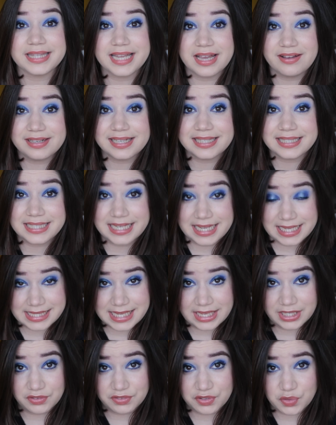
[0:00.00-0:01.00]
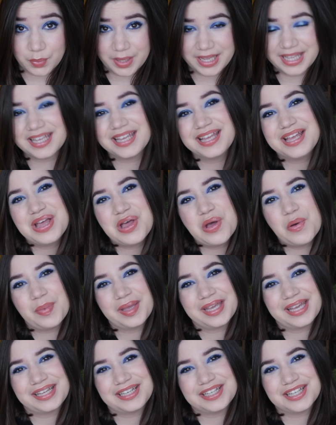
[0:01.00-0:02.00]
Now that that's out of the way,
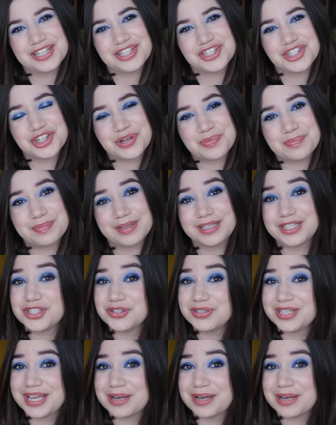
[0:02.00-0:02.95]
we can jump into the